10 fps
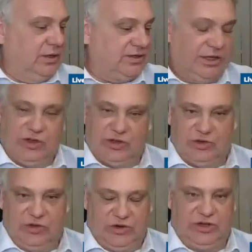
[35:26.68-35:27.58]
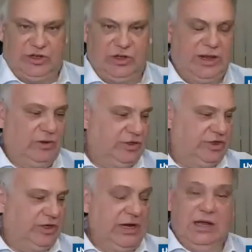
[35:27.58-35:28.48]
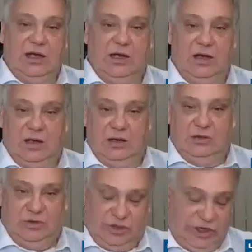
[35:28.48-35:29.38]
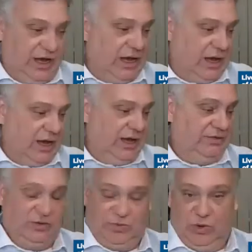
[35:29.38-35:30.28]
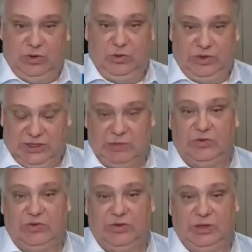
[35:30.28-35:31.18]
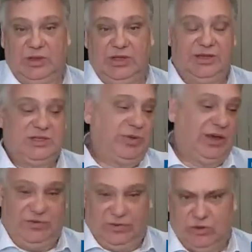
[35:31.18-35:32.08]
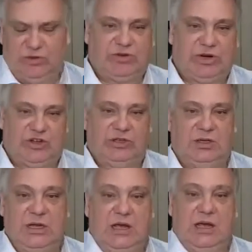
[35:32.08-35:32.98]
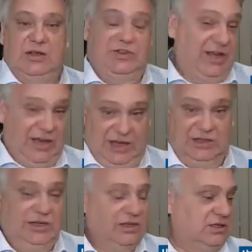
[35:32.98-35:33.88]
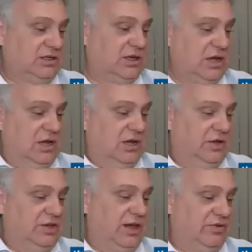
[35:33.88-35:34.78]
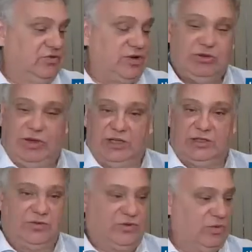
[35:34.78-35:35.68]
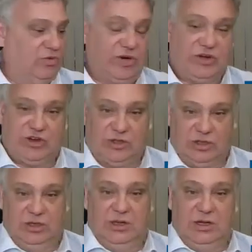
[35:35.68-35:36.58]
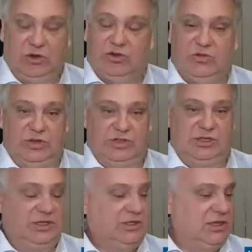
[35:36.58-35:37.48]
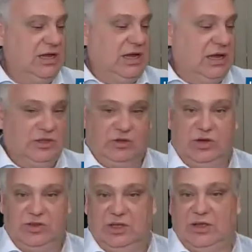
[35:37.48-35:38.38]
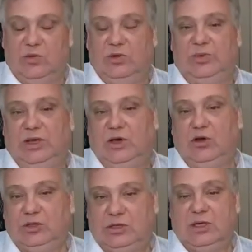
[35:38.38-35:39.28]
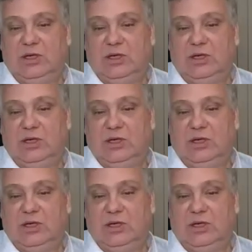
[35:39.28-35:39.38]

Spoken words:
teachers of Russian language. Today, I have spoken with some of them. They speak fluent Russian, they are Indians, they have graduated from Russian universities, and so I think they will be good